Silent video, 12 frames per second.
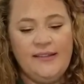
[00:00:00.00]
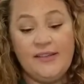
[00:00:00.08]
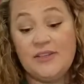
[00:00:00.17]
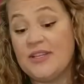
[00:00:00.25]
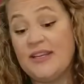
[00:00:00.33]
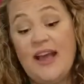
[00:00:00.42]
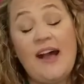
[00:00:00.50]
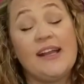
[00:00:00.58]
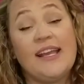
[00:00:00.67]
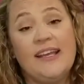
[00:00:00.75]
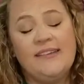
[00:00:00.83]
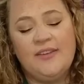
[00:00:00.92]
there's a
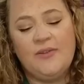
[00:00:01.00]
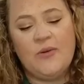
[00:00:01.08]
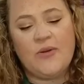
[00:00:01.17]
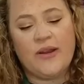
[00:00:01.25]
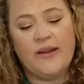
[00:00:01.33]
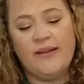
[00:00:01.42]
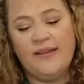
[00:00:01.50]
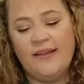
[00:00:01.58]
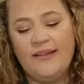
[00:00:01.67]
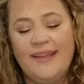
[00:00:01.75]
knock at the door.